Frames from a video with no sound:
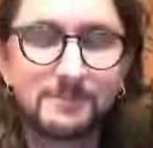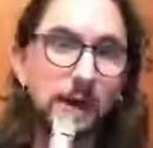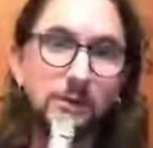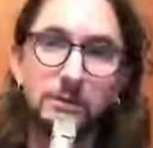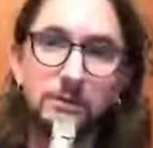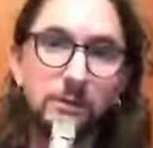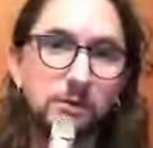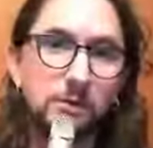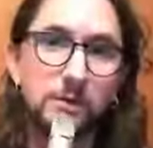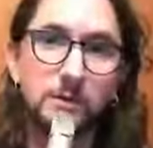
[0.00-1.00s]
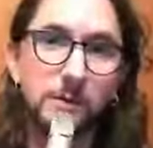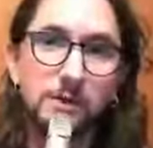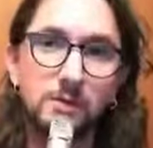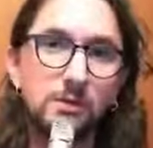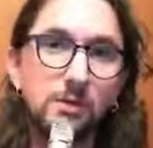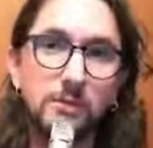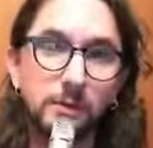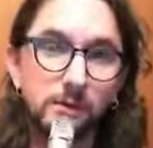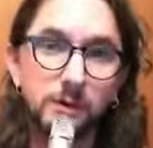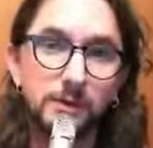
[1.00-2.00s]
it. In a bathroom or in a men's
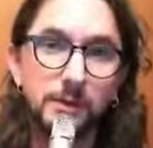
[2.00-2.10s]
room or